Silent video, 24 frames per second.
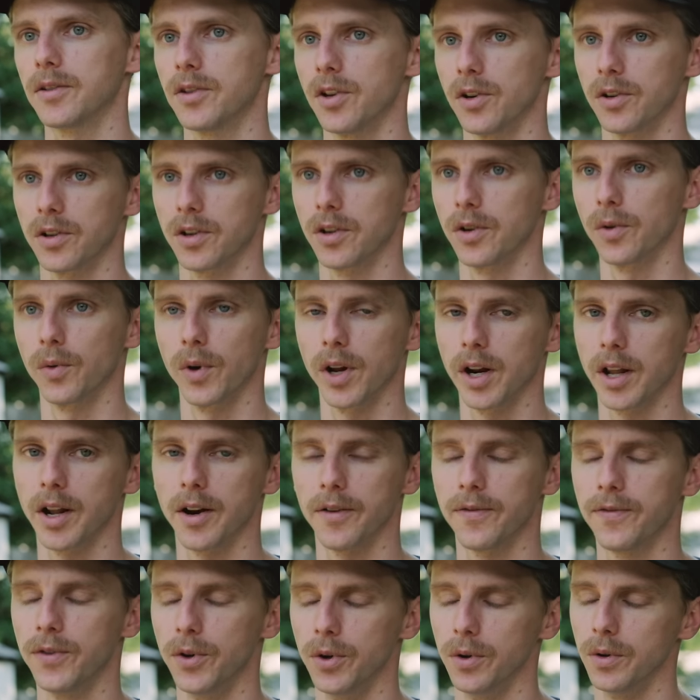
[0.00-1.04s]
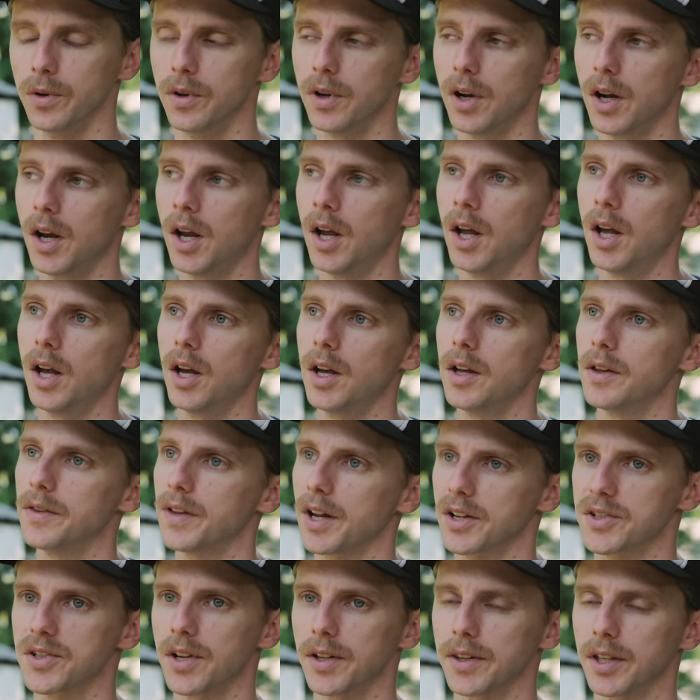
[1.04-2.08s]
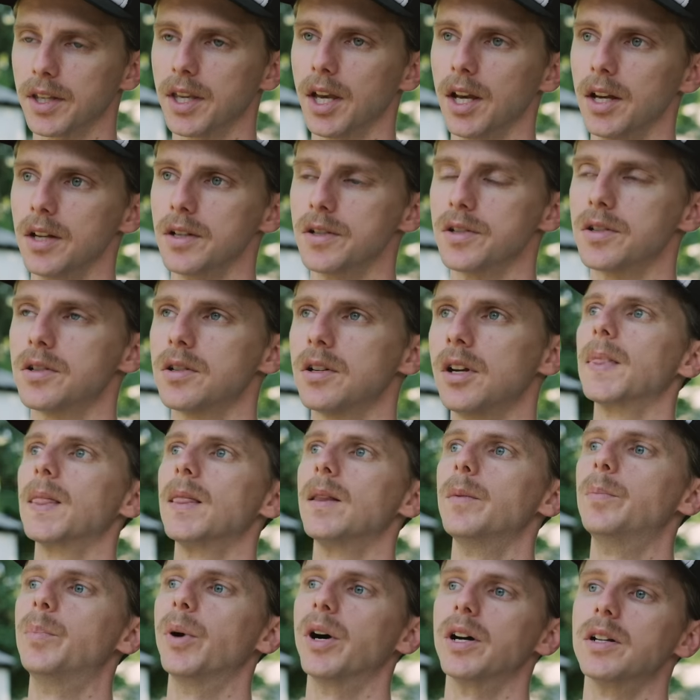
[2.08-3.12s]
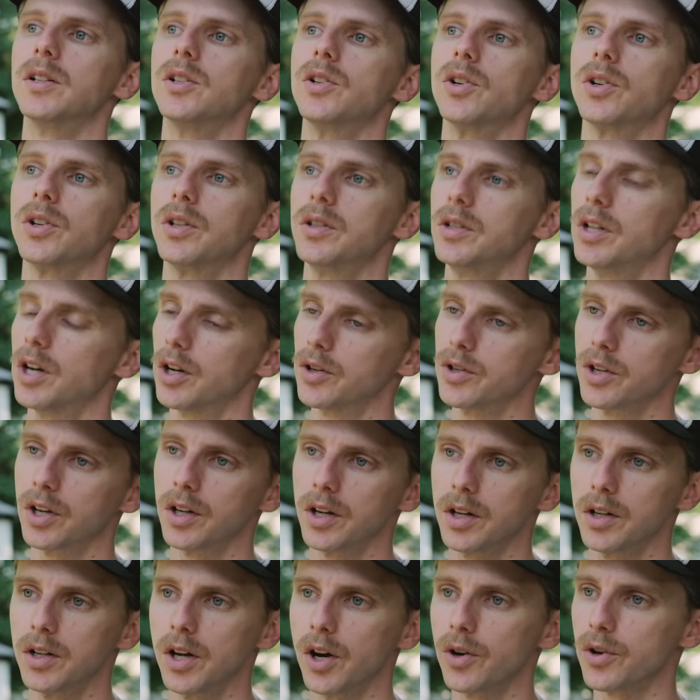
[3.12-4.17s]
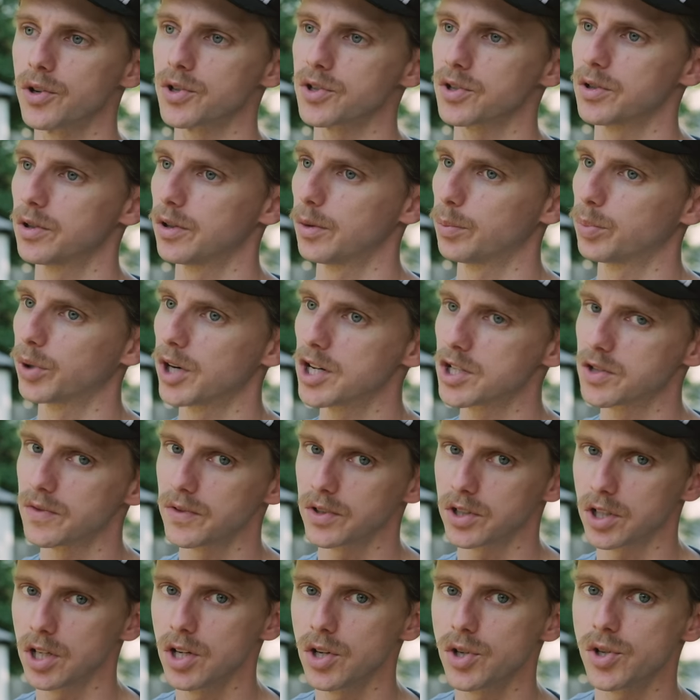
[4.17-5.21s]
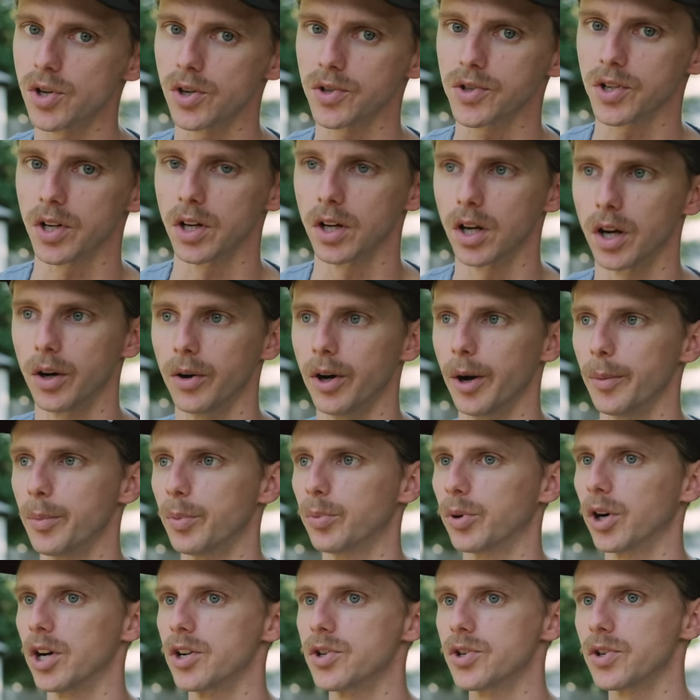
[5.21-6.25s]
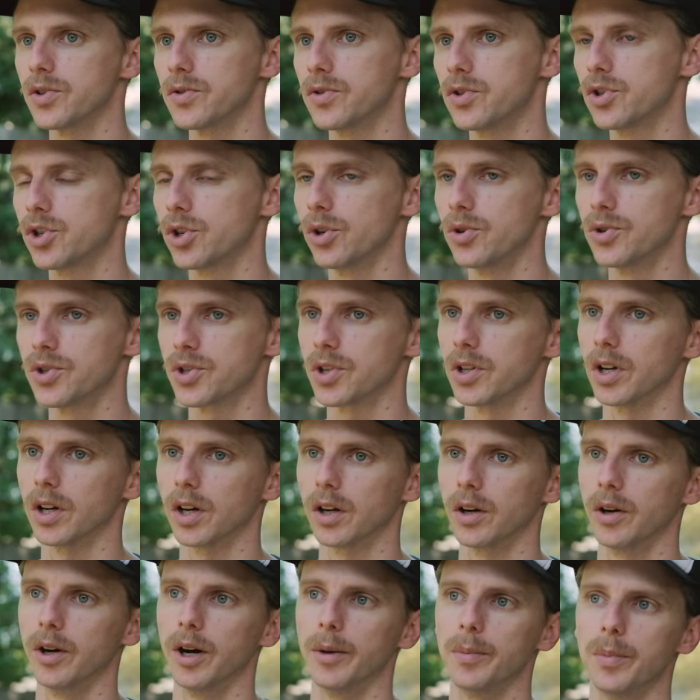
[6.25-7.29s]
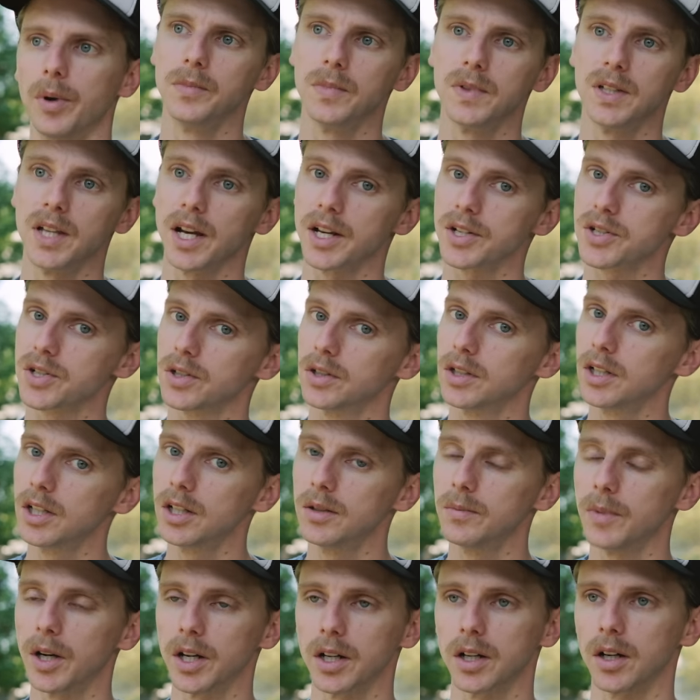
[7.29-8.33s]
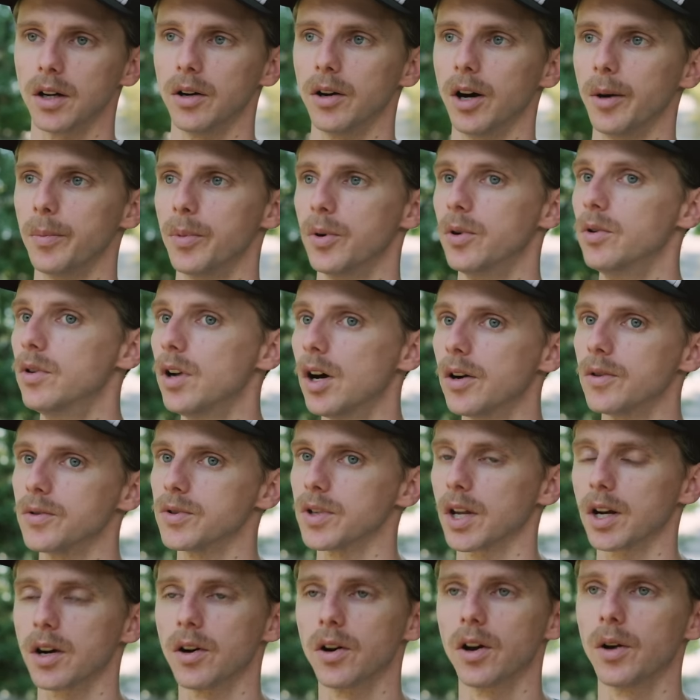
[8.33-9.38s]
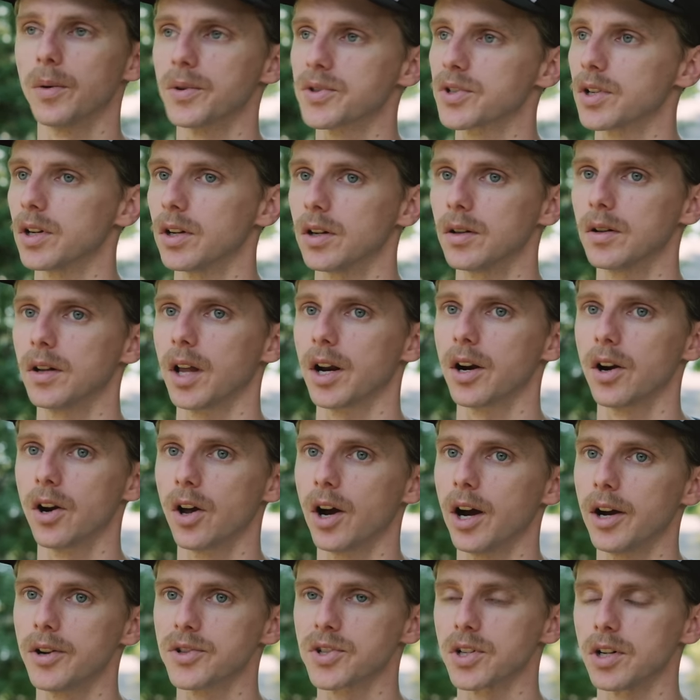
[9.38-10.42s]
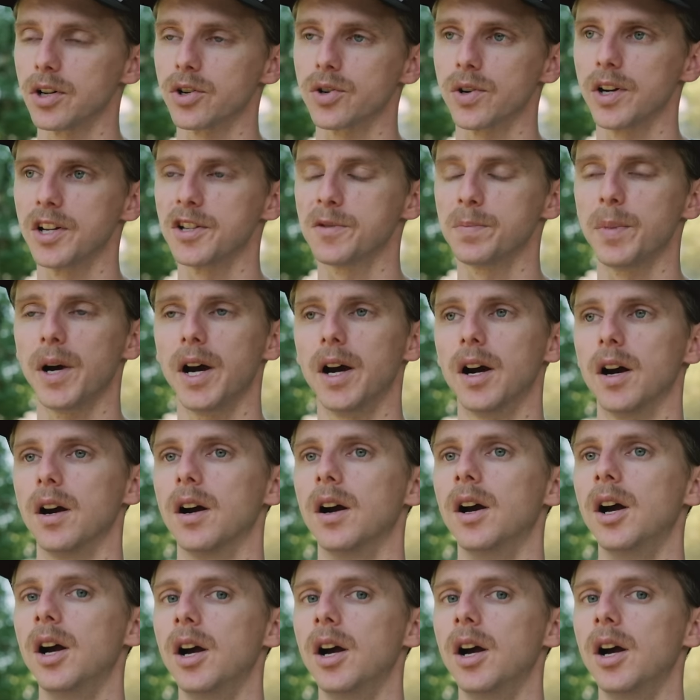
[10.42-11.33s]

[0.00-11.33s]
They're gonna run out of food. That's not the case. But you're gonna notice the price of a t-shirt's gonna go up, the price of shoes is gonna go up, gasoline might go up, who knows? I don't know how it's gonna transpire.